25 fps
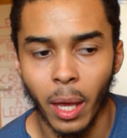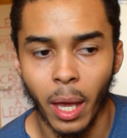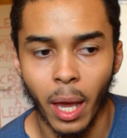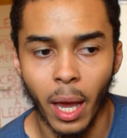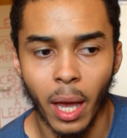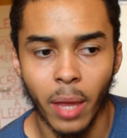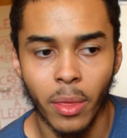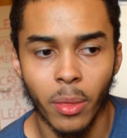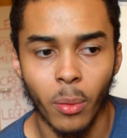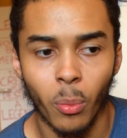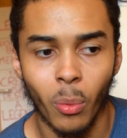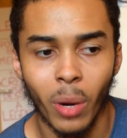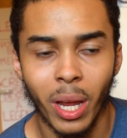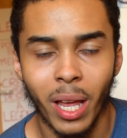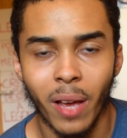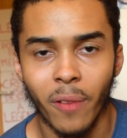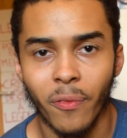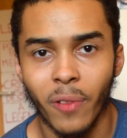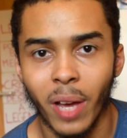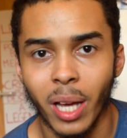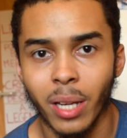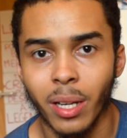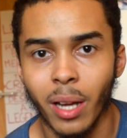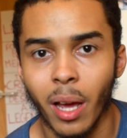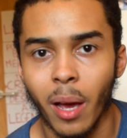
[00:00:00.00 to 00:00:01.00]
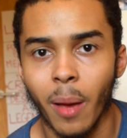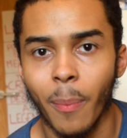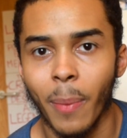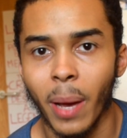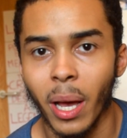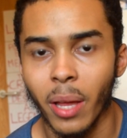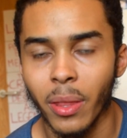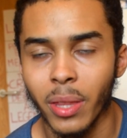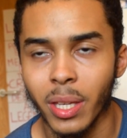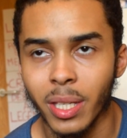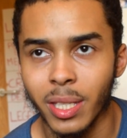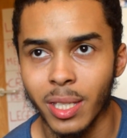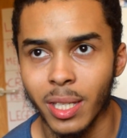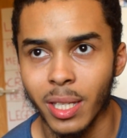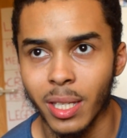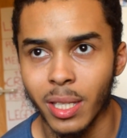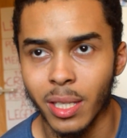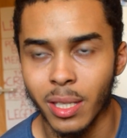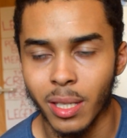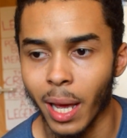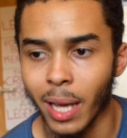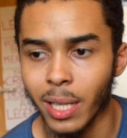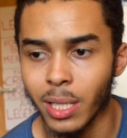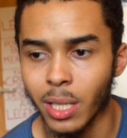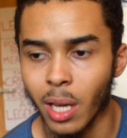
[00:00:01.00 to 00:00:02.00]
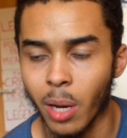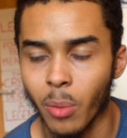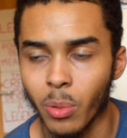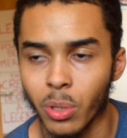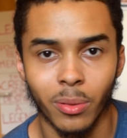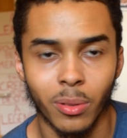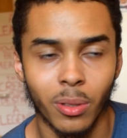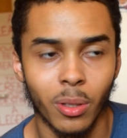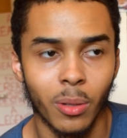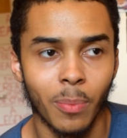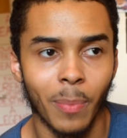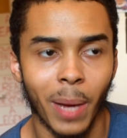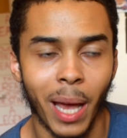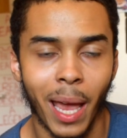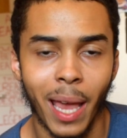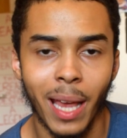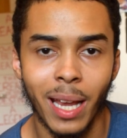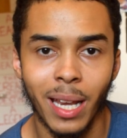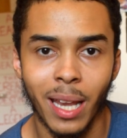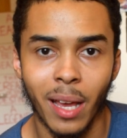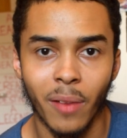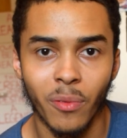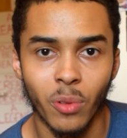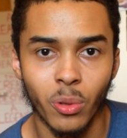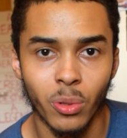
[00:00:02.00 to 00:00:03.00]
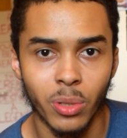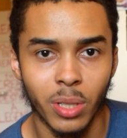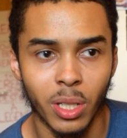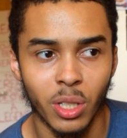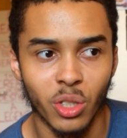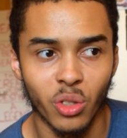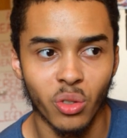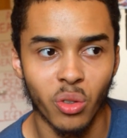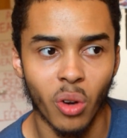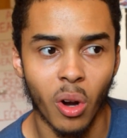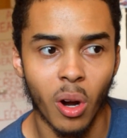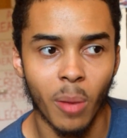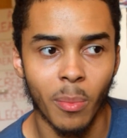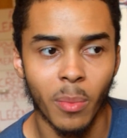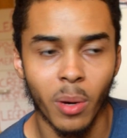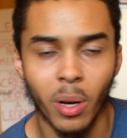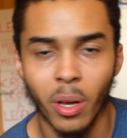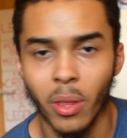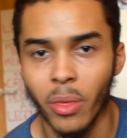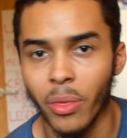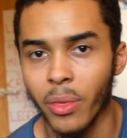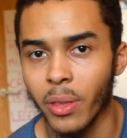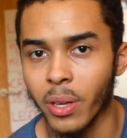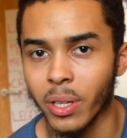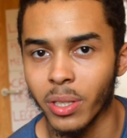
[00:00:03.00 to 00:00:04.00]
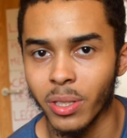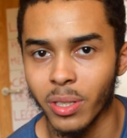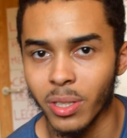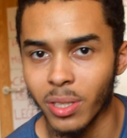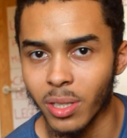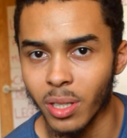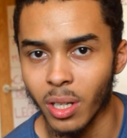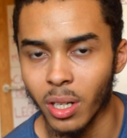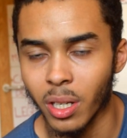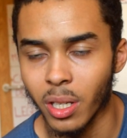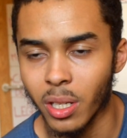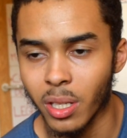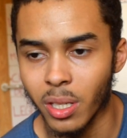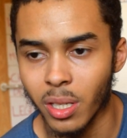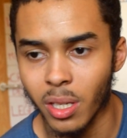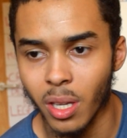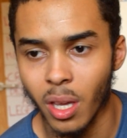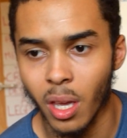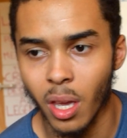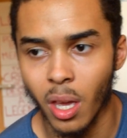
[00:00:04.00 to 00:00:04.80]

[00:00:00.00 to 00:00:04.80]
And the way I found out about this is as I was doing my A-levels in drama and theatre studies,